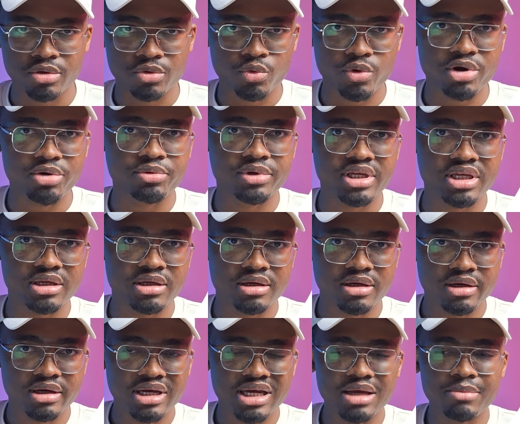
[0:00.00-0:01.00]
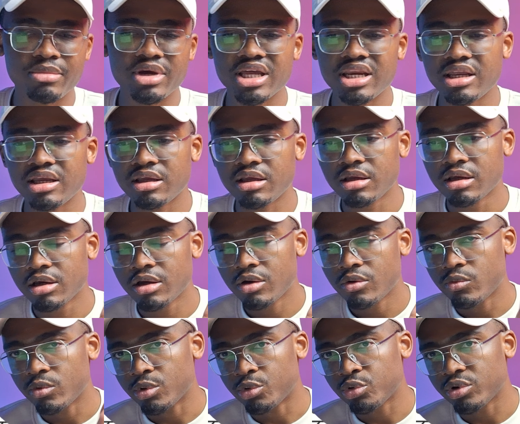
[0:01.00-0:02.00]
query, embedding,
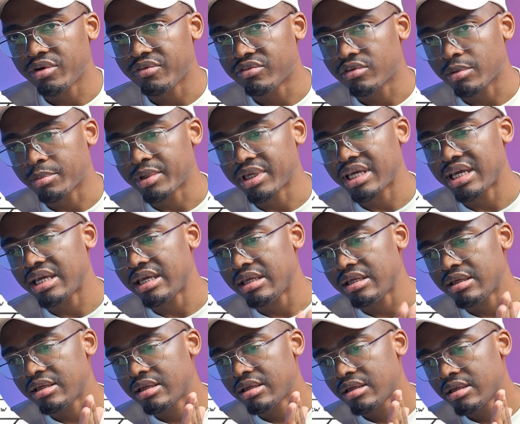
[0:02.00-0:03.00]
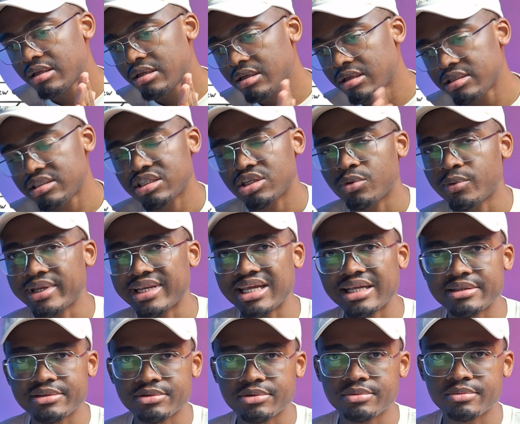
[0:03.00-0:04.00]
retrieve top K, generate
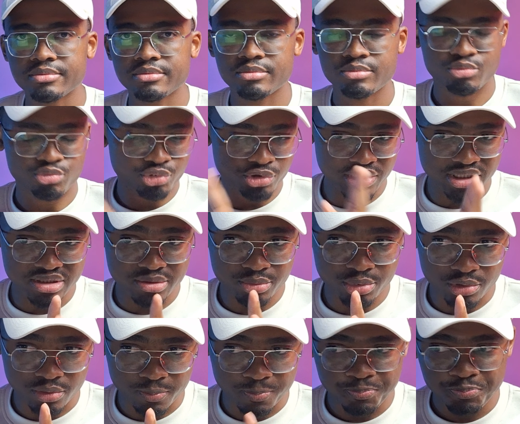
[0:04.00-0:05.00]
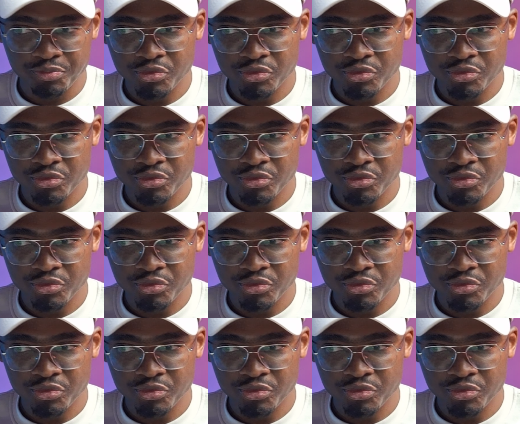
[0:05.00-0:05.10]
answer. Pretty simple.